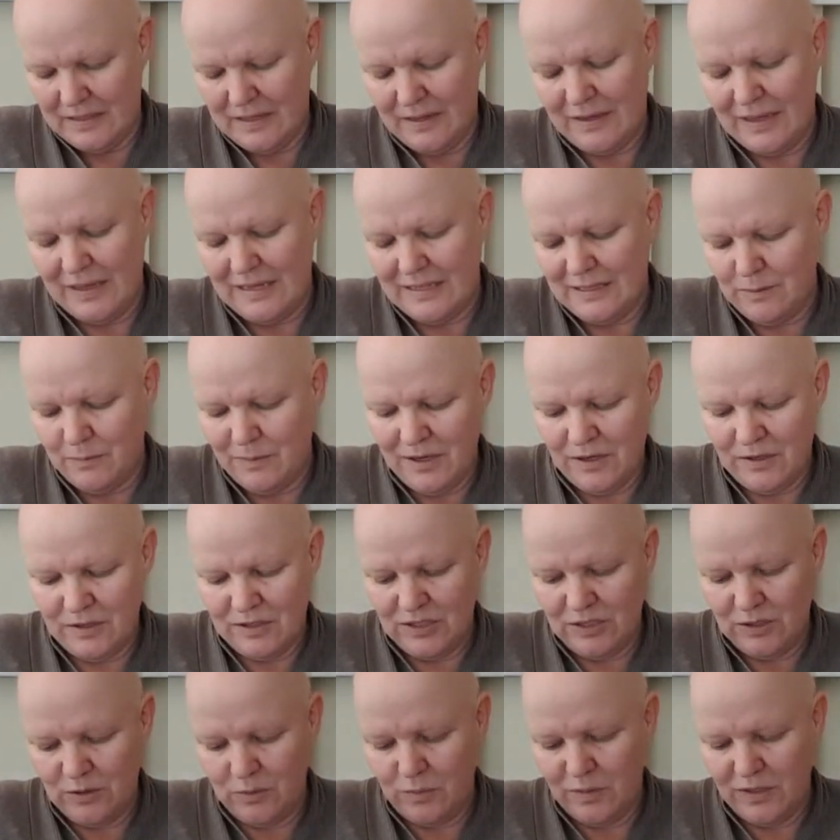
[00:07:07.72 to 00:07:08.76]
So yes, we are
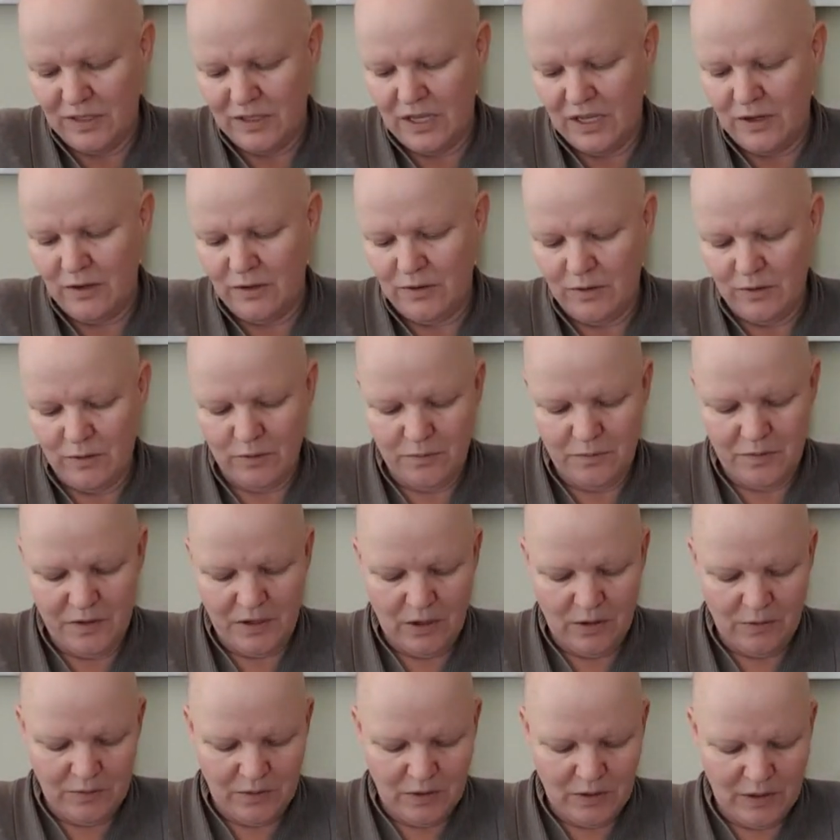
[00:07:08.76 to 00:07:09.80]
just working on the whole
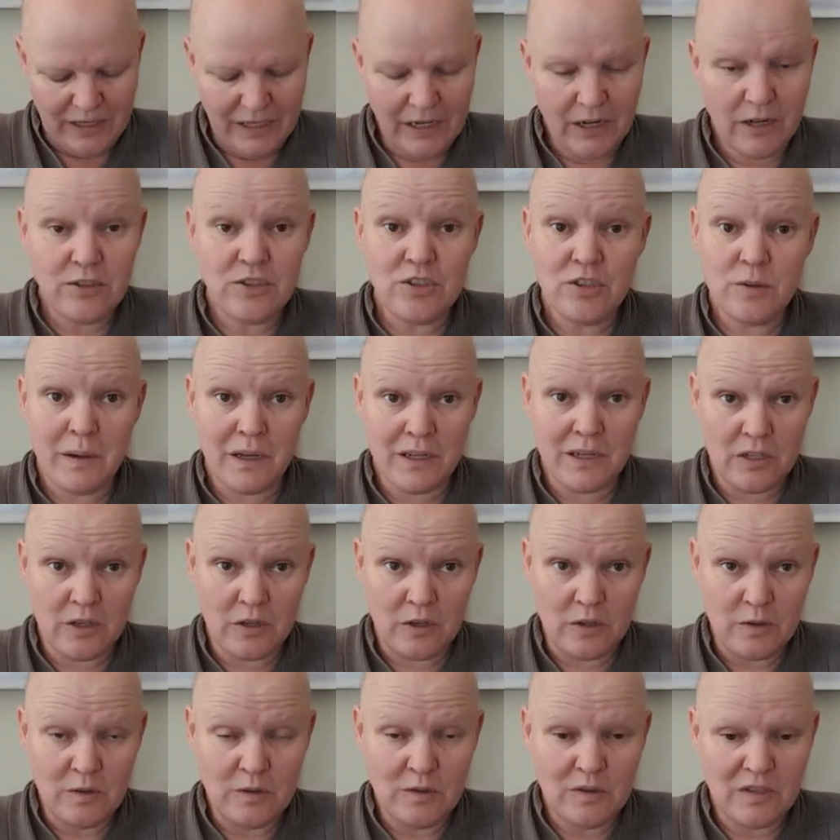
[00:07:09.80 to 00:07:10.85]
thing of you cannot chew my
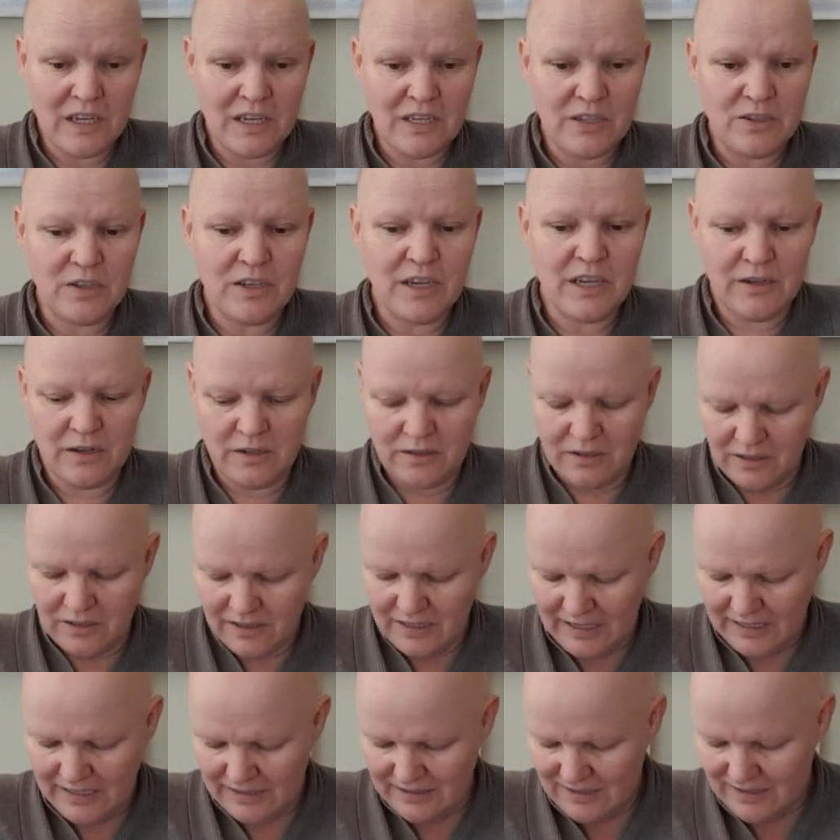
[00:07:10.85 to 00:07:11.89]
toes, and you cannot
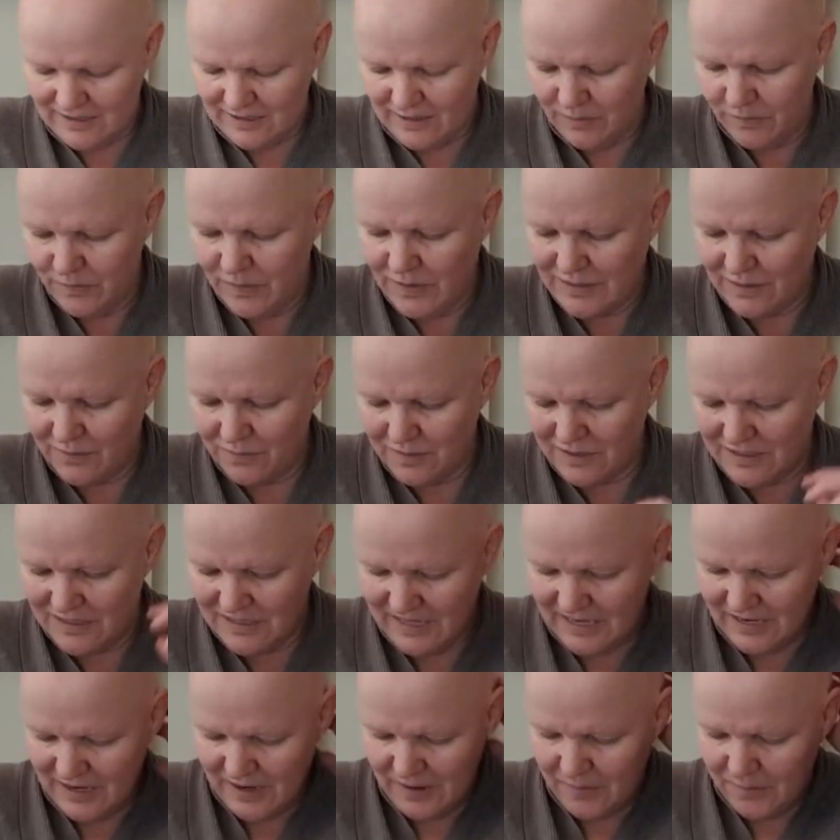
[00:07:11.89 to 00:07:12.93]
attack certain things if I
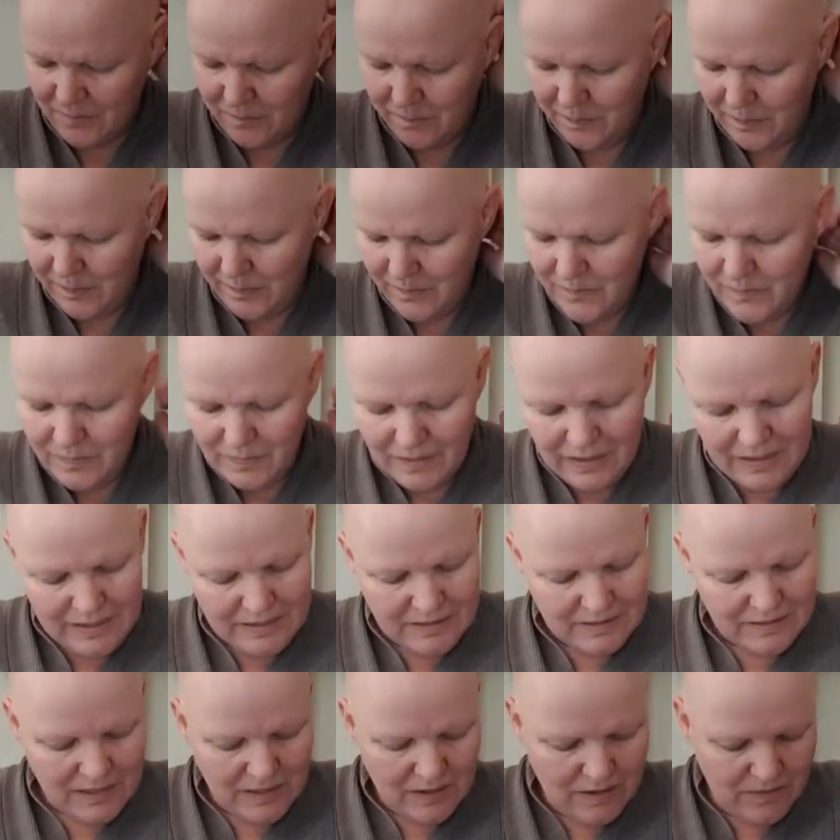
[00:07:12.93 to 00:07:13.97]
say no.
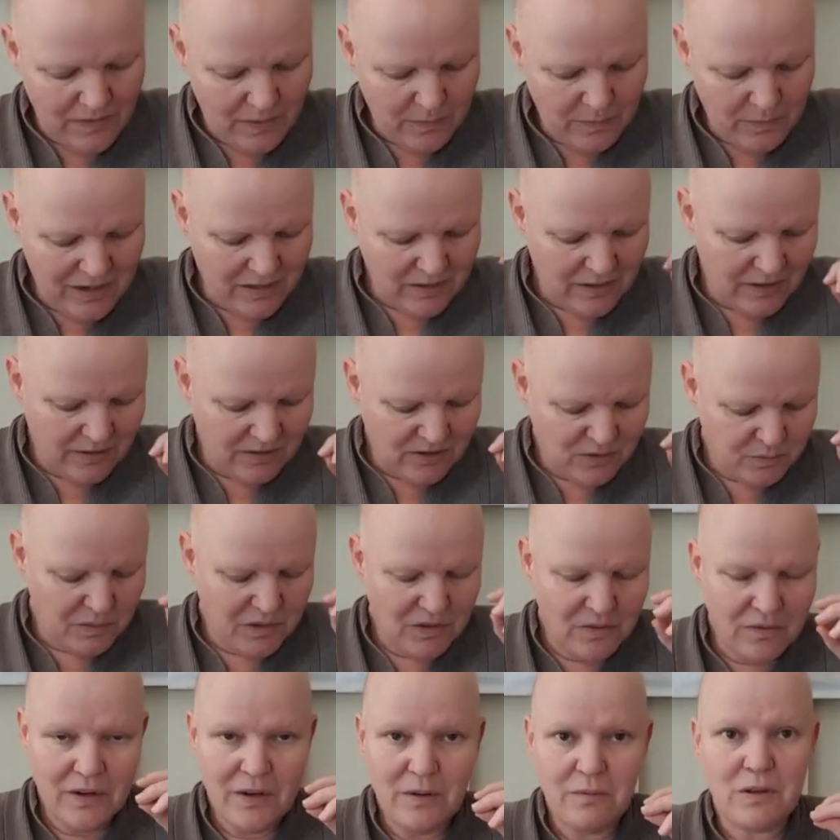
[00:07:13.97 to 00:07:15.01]
So they
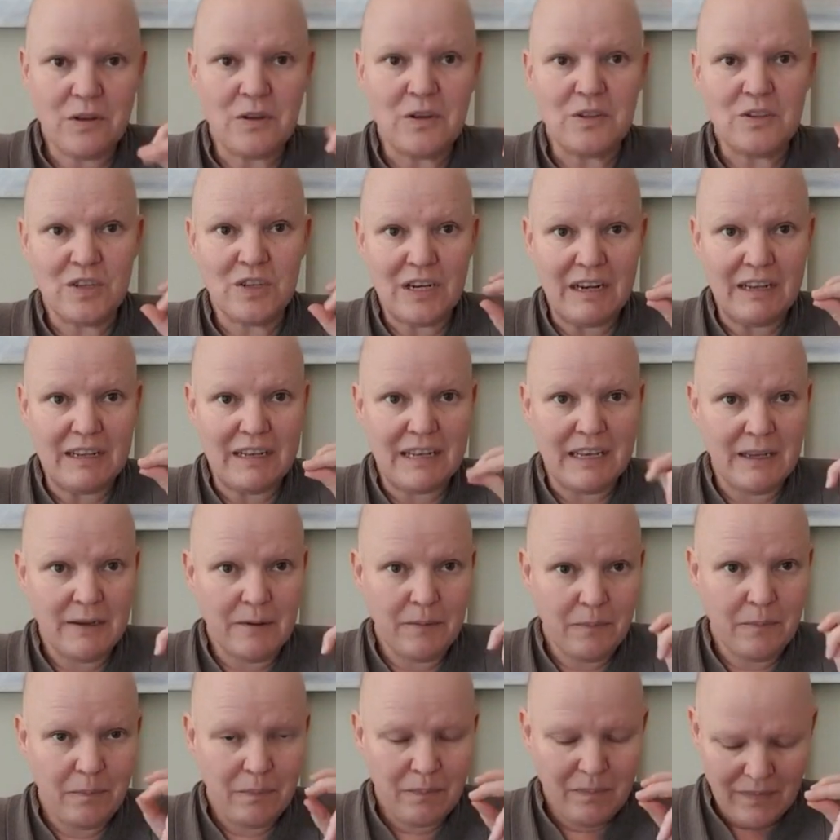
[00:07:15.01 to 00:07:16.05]
respond very good to clicking.